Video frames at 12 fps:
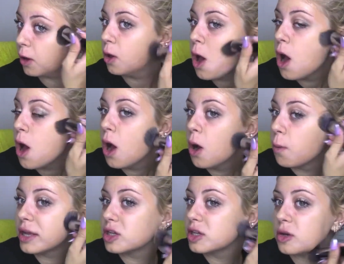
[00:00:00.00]
put
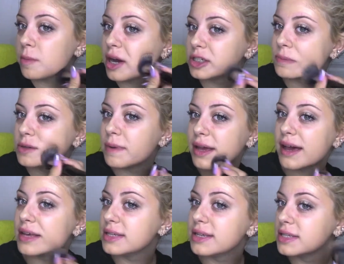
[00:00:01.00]
way too much
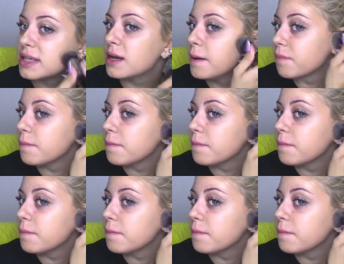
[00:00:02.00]
because